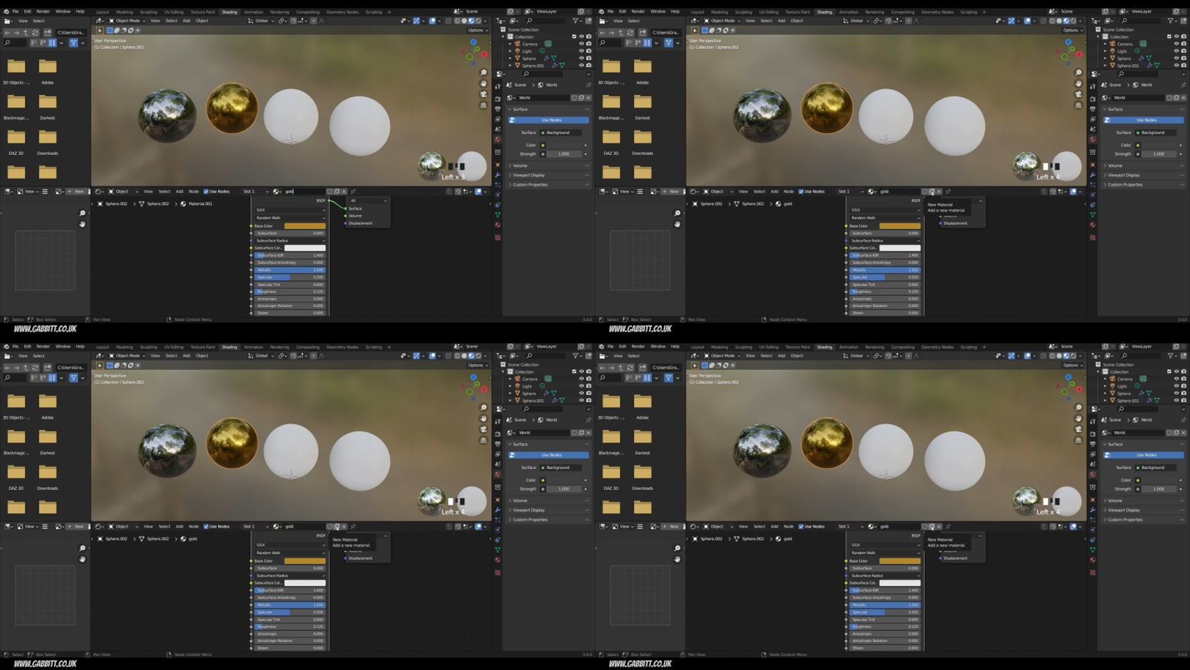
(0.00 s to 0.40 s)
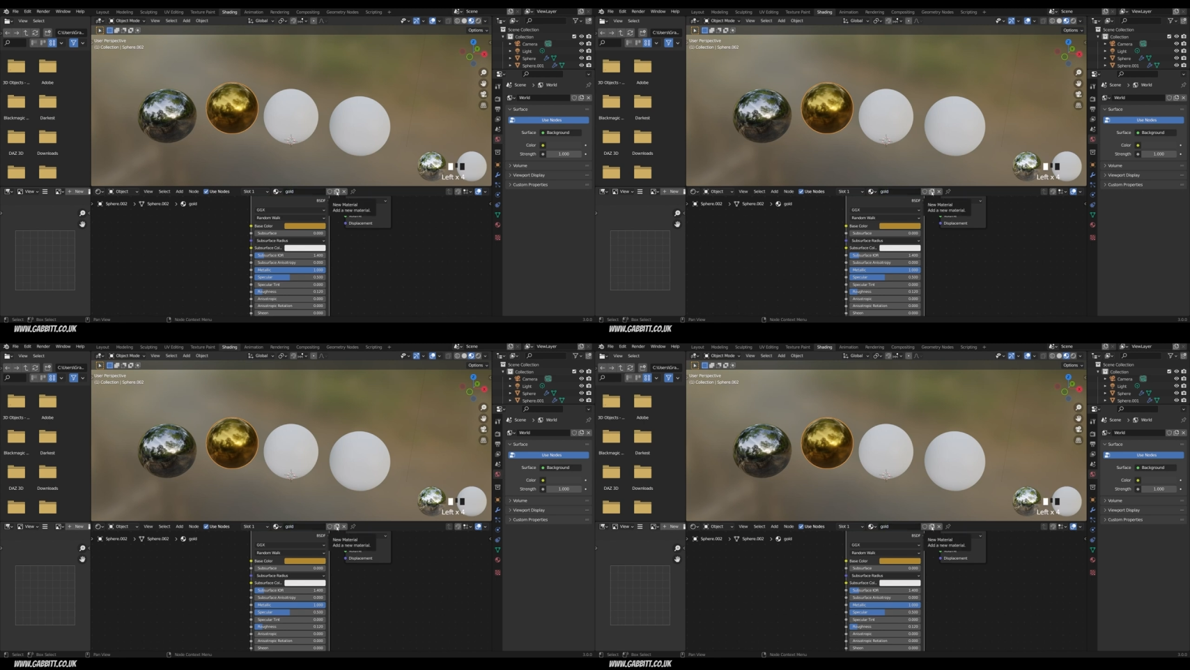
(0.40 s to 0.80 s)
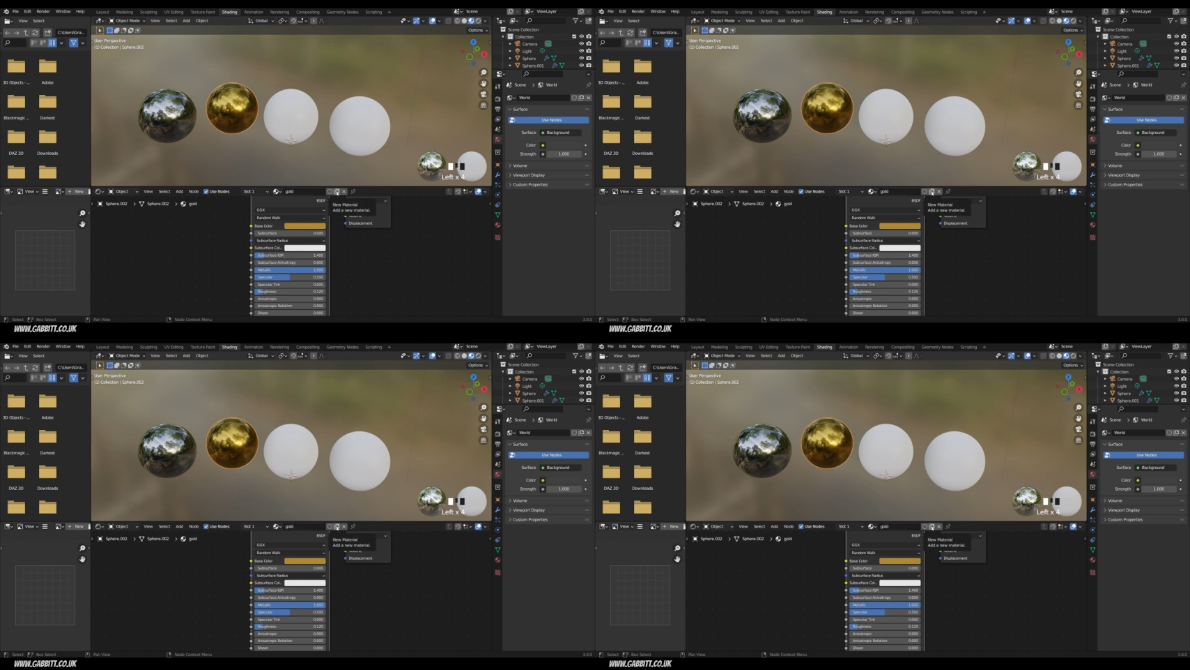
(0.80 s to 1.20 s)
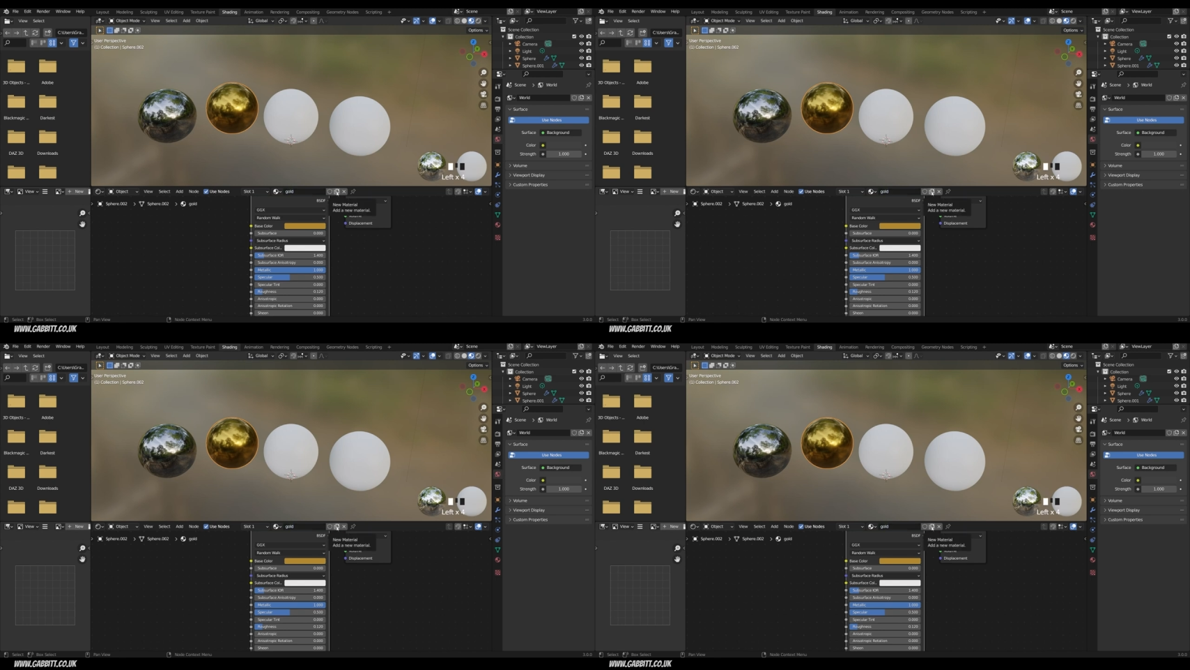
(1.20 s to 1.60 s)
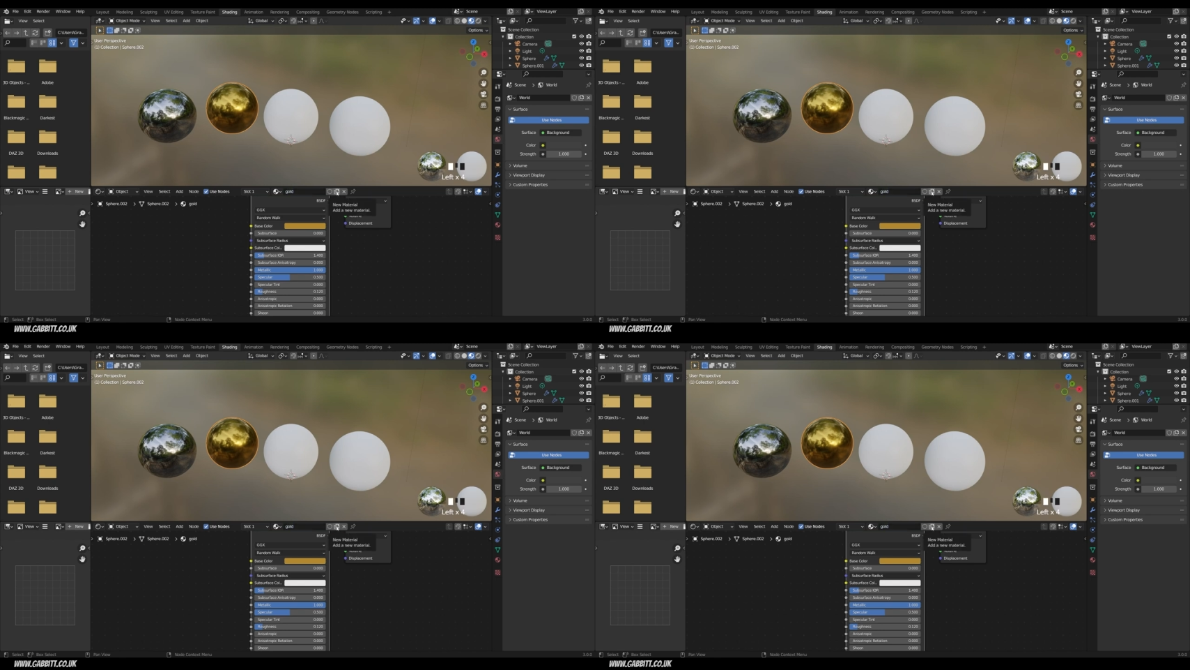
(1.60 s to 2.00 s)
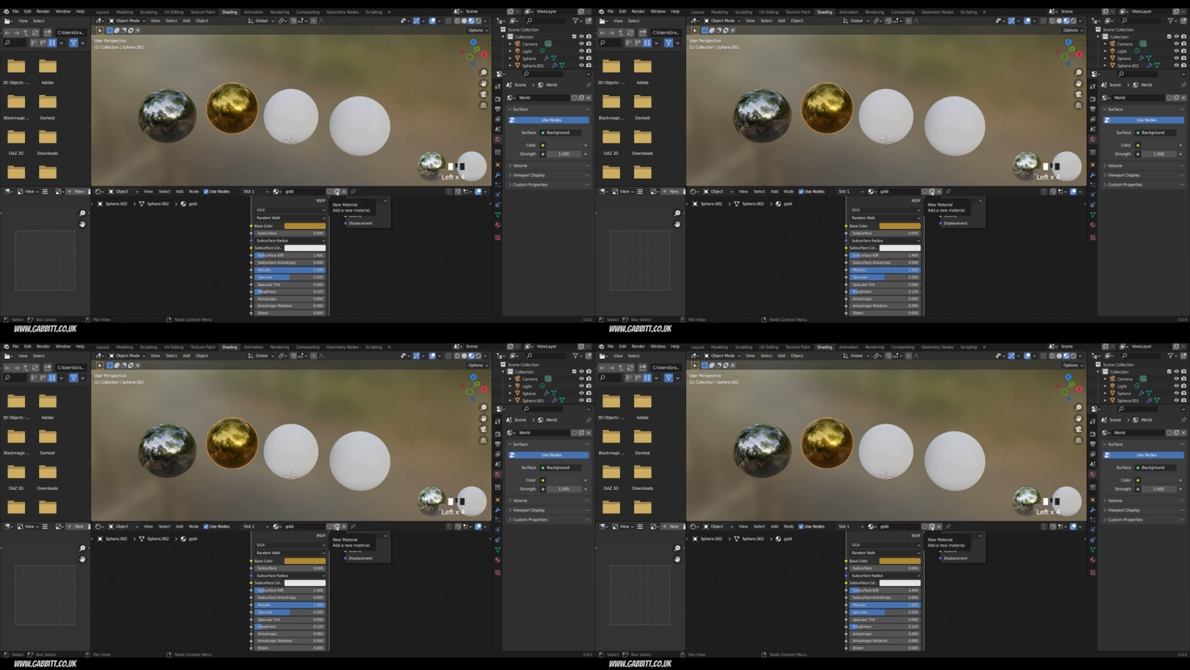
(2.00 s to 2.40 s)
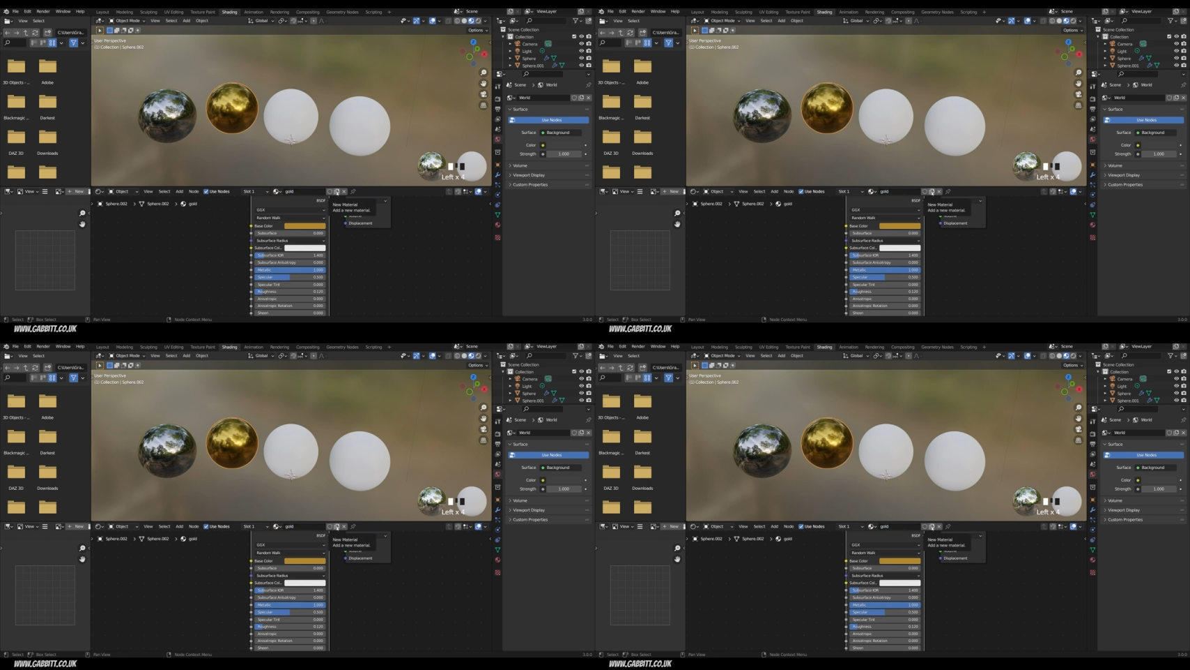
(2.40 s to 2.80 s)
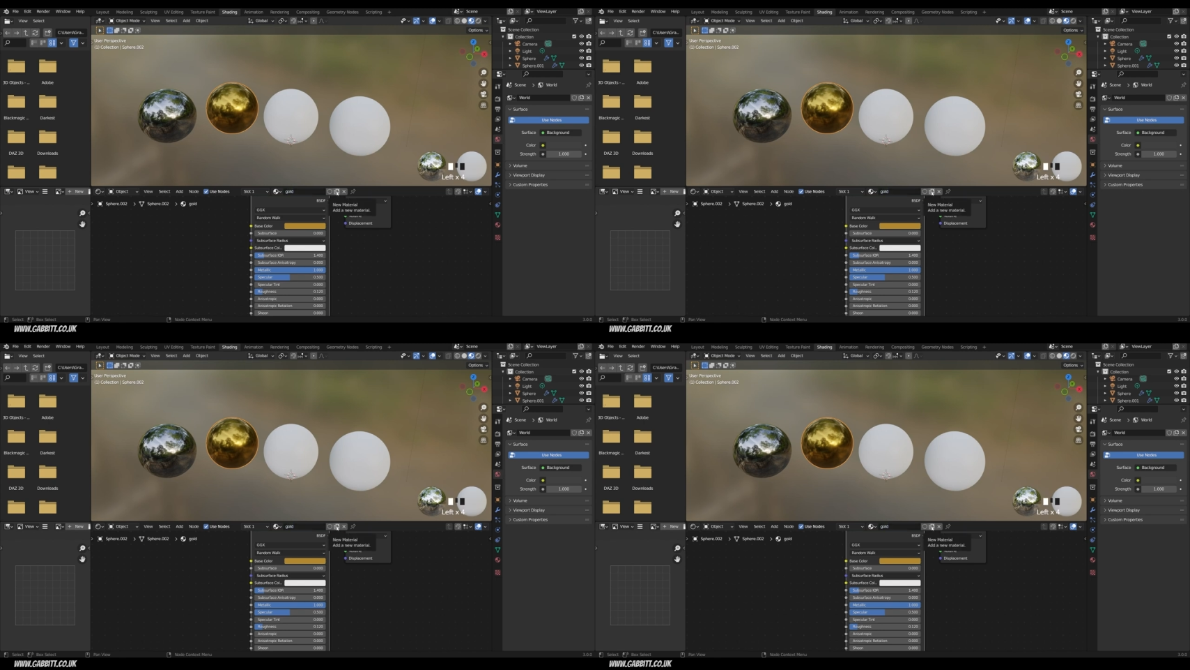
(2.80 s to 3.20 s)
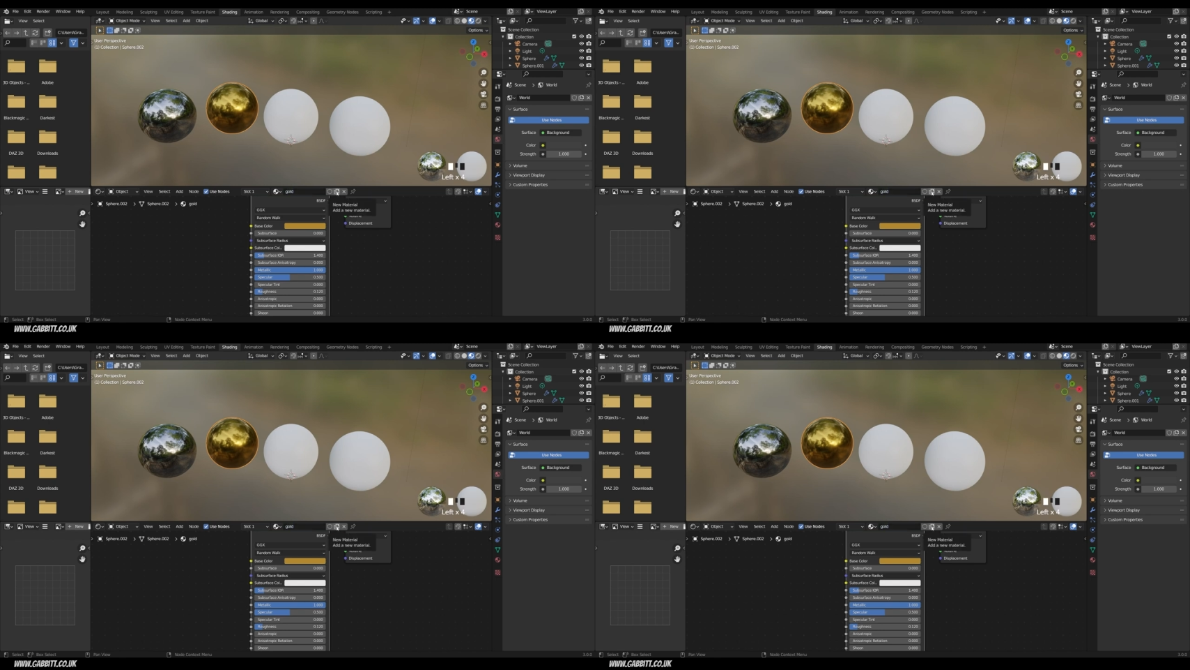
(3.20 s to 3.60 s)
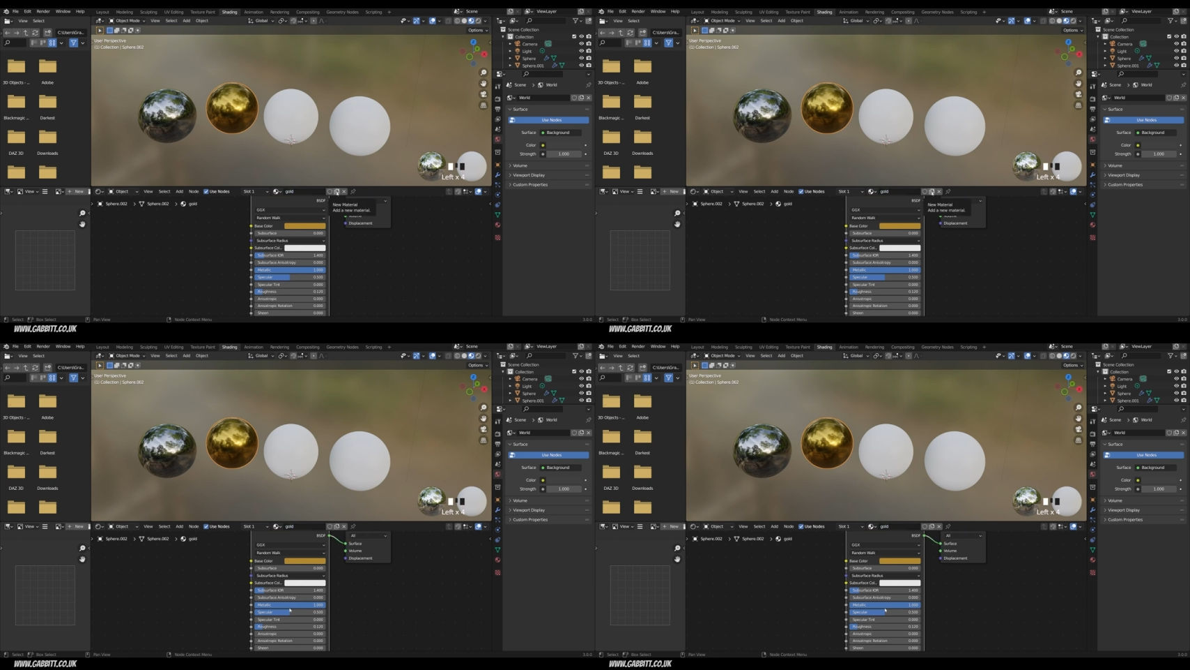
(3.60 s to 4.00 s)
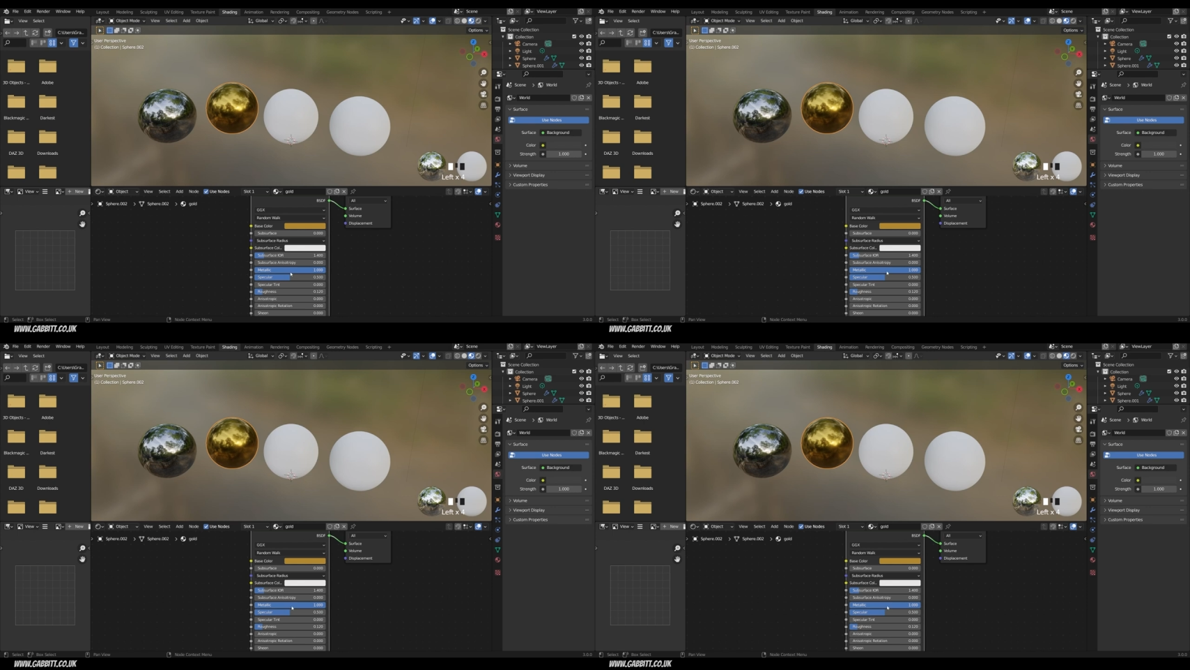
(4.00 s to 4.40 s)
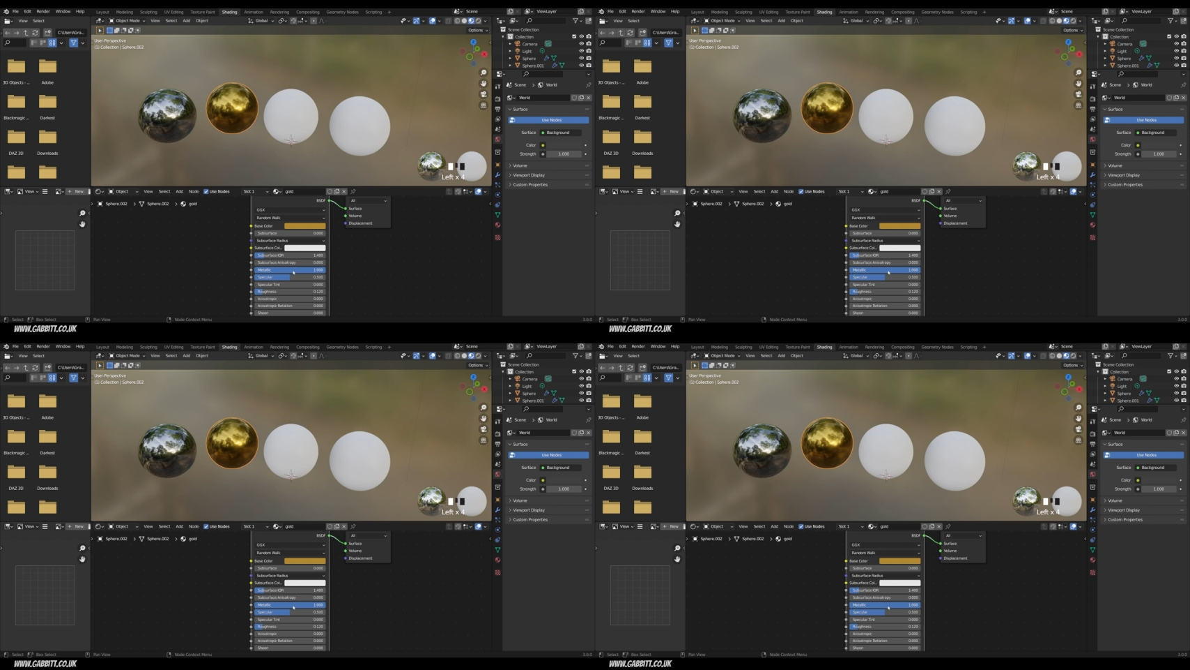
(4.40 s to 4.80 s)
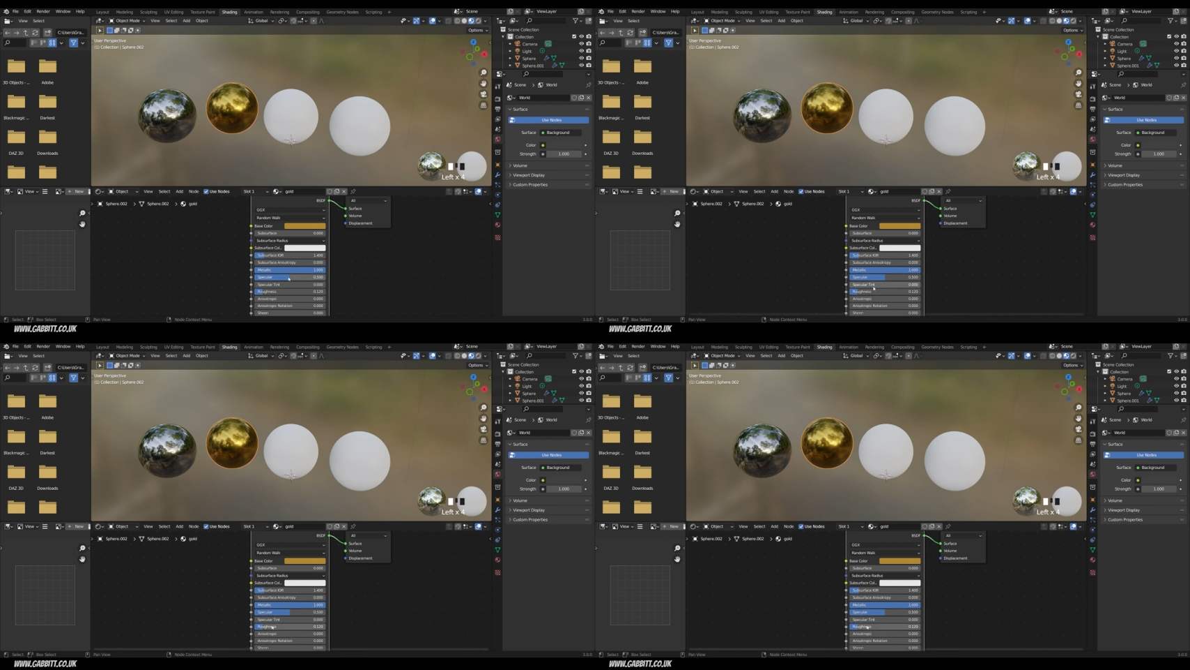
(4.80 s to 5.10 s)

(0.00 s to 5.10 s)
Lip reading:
(no speaker visible)